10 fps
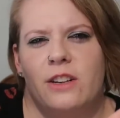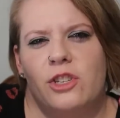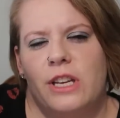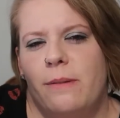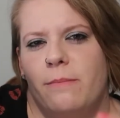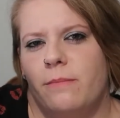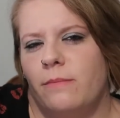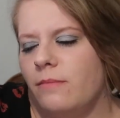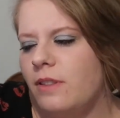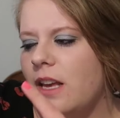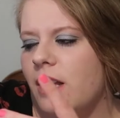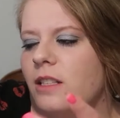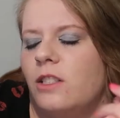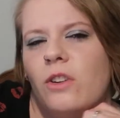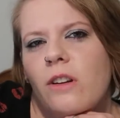shape
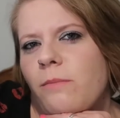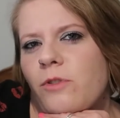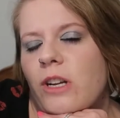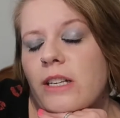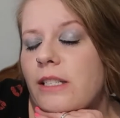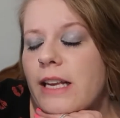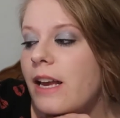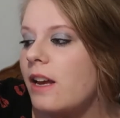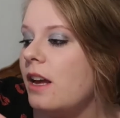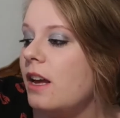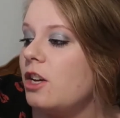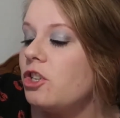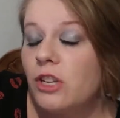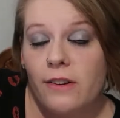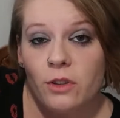things. Do you know what I'm trying to say?
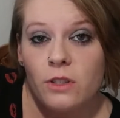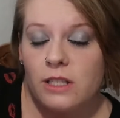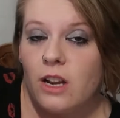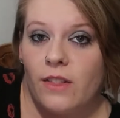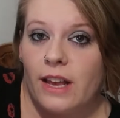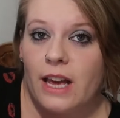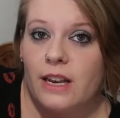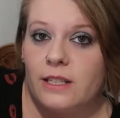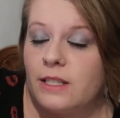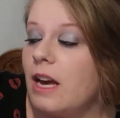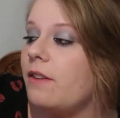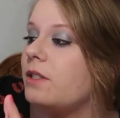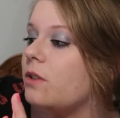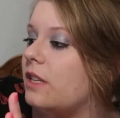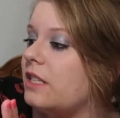Shovels and all that kind of
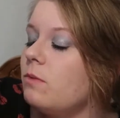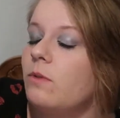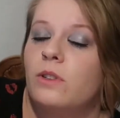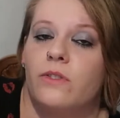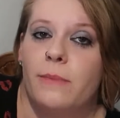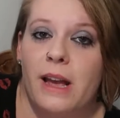stuff. So this one was from